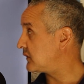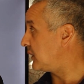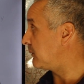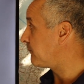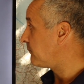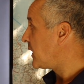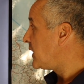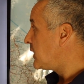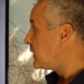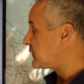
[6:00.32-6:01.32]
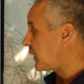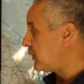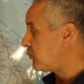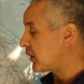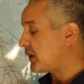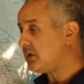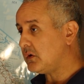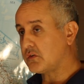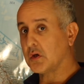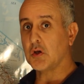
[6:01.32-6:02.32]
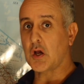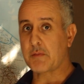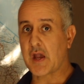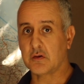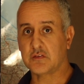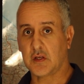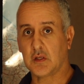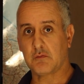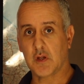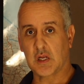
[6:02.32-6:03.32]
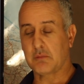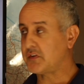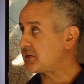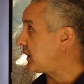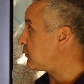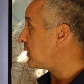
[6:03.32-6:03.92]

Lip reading: in. So what can you do about setting your vehicle up for sand?